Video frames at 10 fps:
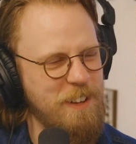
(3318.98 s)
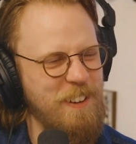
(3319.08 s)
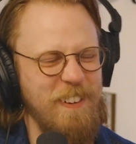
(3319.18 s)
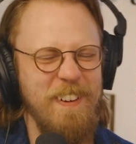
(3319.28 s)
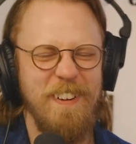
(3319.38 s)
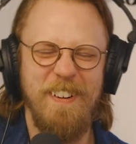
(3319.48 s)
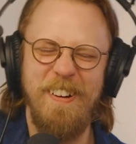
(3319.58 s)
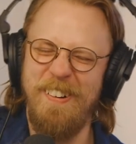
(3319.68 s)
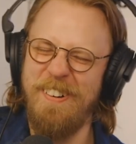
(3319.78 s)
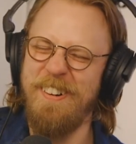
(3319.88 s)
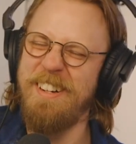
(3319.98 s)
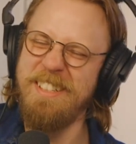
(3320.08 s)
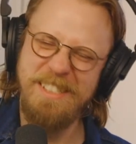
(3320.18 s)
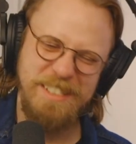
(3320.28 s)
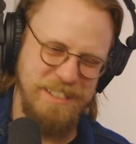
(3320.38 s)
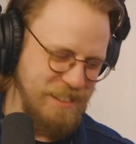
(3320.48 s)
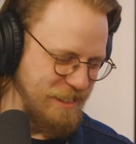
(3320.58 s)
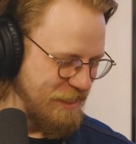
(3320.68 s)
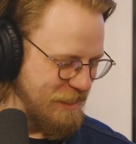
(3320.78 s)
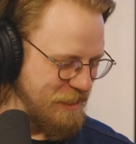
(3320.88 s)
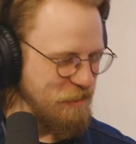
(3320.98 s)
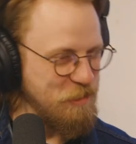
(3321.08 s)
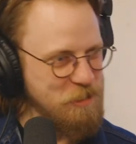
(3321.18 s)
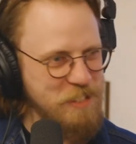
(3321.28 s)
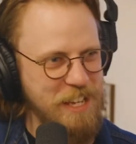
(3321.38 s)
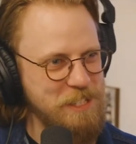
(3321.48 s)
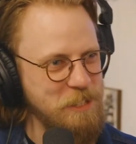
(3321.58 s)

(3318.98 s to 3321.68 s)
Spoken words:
Oh, don't do that to